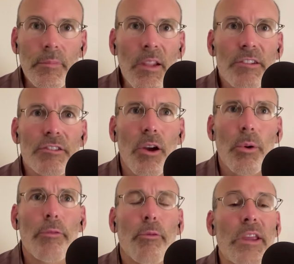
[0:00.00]
so
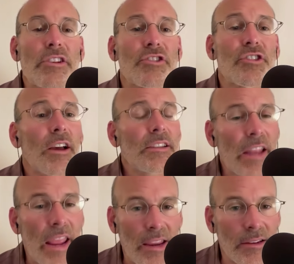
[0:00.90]
if we just
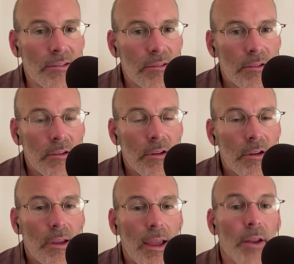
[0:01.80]
ate
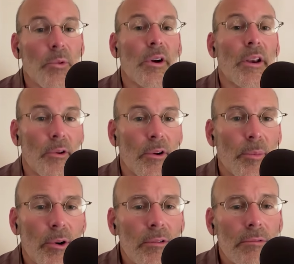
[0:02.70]
and we're
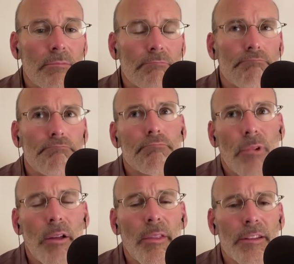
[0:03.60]
irritable
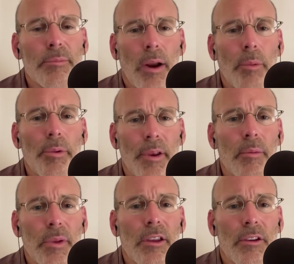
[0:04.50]
well, that's probably
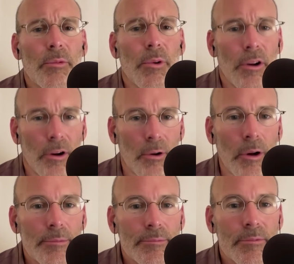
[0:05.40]
not because we're
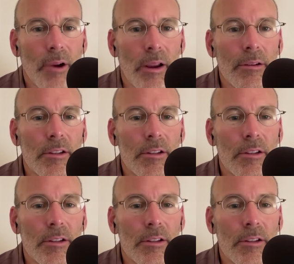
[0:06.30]
hungry, right?